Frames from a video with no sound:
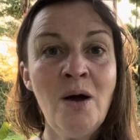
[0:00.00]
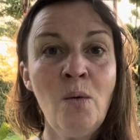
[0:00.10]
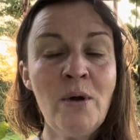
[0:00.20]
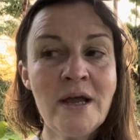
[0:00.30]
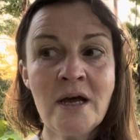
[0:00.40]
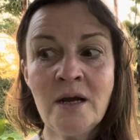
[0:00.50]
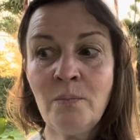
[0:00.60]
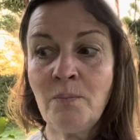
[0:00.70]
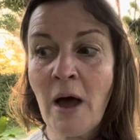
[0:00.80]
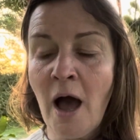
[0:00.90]
We
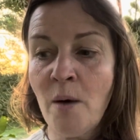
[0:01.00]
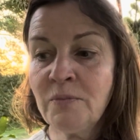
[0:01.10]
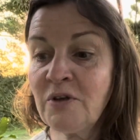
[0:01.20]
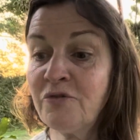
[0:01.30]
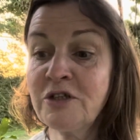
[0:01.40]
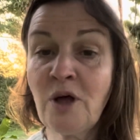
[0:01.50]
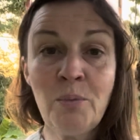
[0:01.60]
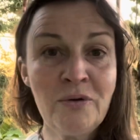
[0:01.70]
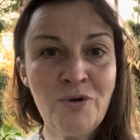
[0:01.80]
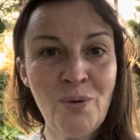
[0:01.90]
can, so for
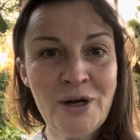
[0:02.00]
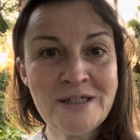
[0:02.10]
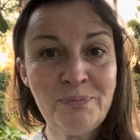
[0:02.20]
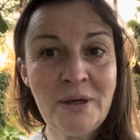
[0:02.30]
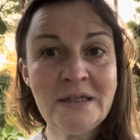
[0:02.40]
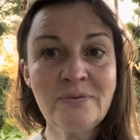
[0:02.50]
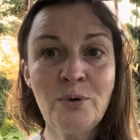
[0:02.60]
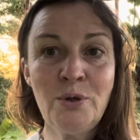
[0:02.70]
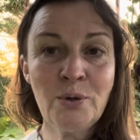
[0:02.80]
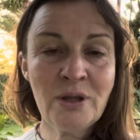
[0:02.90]
example, if your word is
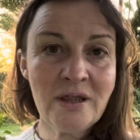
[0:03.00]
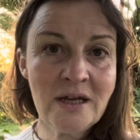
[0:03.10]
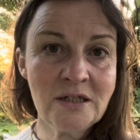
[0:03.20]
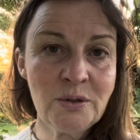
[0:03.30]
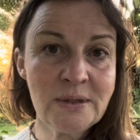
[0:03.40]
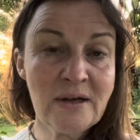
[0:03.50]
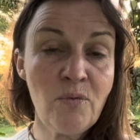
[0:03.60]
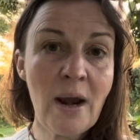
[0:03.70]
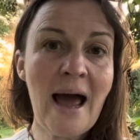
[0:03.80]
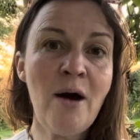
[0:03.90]
peaceful, you can think to yourself,
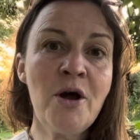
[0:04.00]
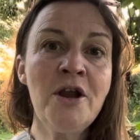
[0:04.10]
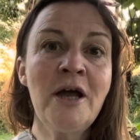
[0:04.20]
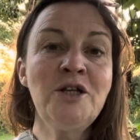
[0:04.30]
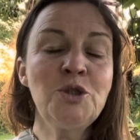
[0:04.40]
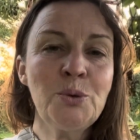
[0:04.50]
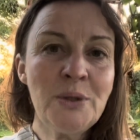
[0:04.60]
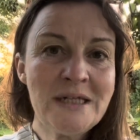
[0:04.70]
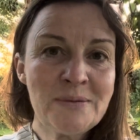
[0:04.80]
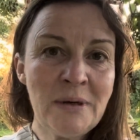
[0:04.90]
well, how can I
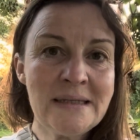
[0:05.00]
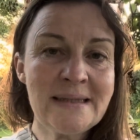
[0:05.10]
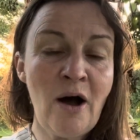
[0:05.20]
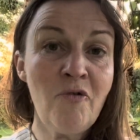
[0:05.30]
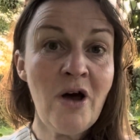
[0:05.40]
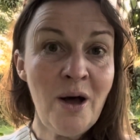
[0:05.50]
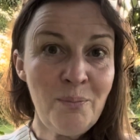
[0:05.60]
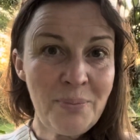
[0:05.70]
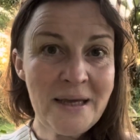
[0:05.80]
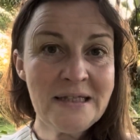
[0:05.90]
treat myself
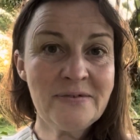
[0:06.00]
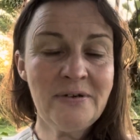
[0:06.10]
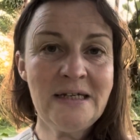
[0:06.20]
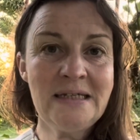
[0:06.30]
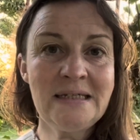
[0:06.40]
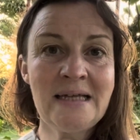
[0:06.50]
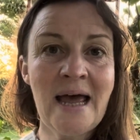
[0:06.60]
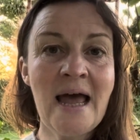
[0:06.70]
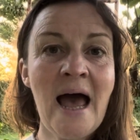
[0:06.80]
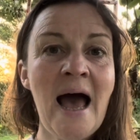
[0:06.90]
peacefully
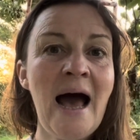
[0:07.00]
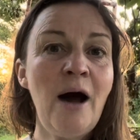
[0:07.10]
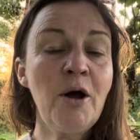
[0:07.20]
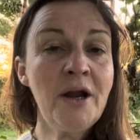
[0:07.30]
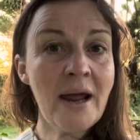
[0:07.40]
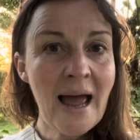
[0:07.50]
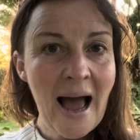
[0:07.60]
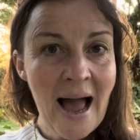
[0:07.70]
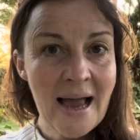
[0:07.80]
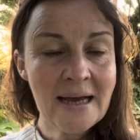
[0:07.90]
today? How can I
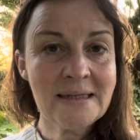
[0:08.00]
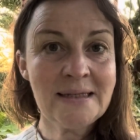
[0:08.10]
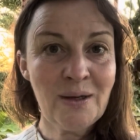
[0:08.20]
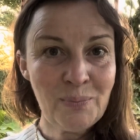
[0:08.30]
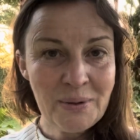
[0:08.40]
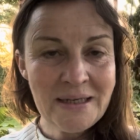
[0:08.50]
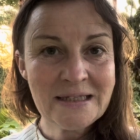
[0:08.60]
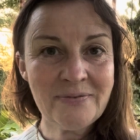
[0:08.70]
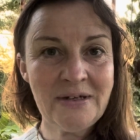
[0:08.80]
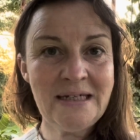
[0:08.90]
act
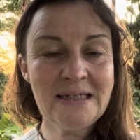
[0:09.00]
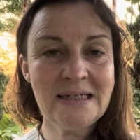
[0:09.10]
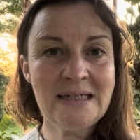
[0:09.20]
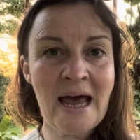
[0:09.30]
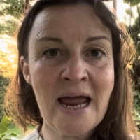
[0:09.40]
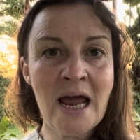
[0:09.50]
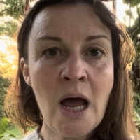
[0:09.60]
peacefully today?